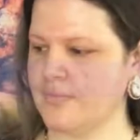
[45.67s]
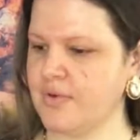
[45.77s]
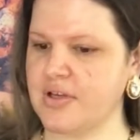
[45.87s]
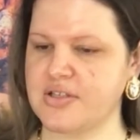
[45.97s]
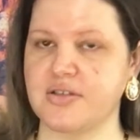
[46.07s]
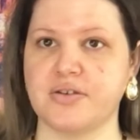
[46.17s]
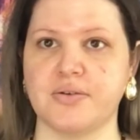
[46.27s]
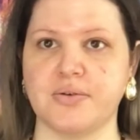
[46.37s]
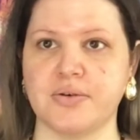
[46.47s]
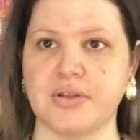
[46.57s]
Okay,
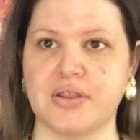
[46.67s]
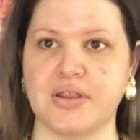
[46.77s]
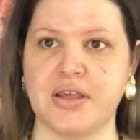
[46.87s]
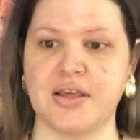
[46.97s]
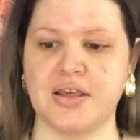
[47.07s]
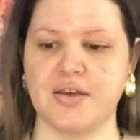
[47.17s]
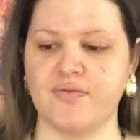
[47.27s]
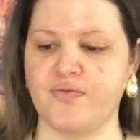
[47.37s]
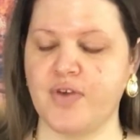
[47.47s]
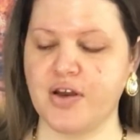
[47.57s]
so the
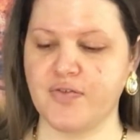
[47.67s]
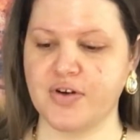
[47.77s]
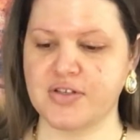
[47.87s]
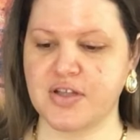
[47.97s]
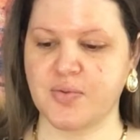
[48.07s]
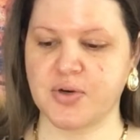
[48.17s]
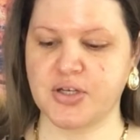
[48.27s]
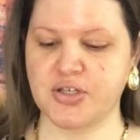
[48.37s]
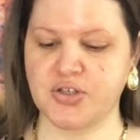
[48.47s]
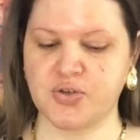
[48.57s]
very first thing we're
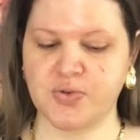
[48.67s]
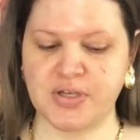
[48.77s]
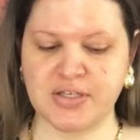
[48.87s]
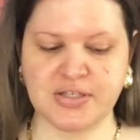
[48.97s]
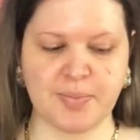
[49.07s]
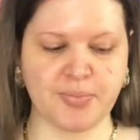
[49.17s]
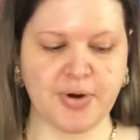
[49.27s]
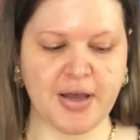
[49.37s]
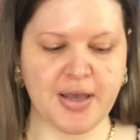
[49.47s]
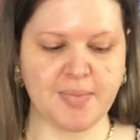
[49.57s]
going to do is
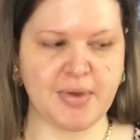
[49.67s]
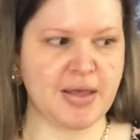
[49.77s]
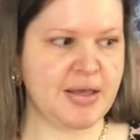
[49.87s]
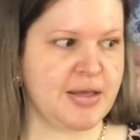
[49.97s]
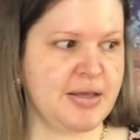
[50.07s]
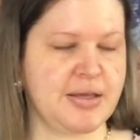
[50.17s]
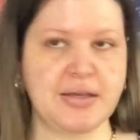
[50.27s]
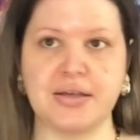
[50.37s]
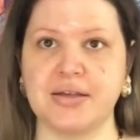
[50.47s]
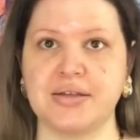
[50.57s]
prime,
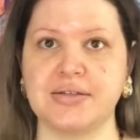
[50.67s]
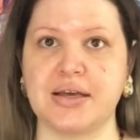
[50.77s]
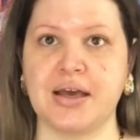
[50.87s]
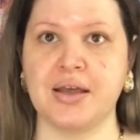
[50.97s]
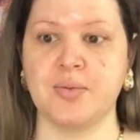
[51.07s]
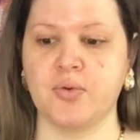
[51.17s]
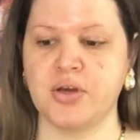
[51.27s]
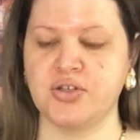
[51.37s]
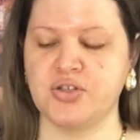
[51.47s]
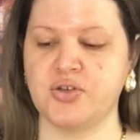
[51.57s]
and I am
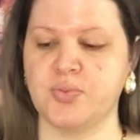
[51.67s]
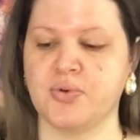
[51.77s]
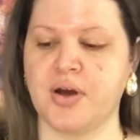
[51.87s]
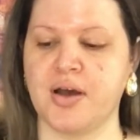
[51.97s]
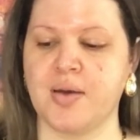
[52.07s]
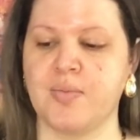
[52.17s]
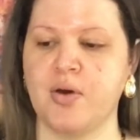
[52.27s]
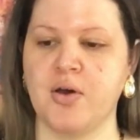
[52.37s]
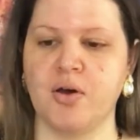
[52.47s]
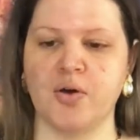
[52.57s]
going to prime
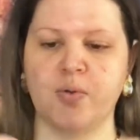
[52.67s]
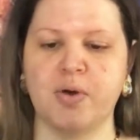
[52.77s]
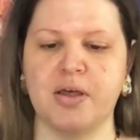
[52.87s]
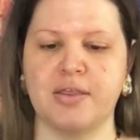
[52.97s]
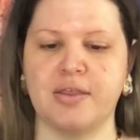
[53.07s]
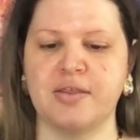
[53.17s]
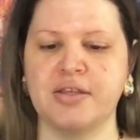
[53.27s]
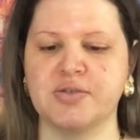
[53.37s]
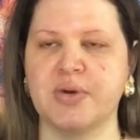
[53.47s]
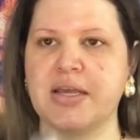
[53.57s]
with
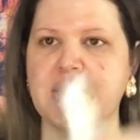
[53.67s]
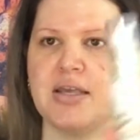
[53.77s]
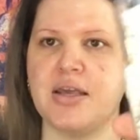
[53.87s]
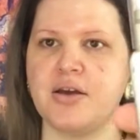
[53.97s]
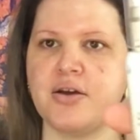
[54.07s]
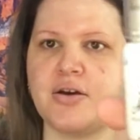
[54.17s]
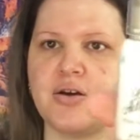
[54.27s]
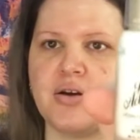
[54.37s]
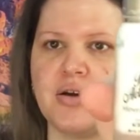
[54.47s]
this right here.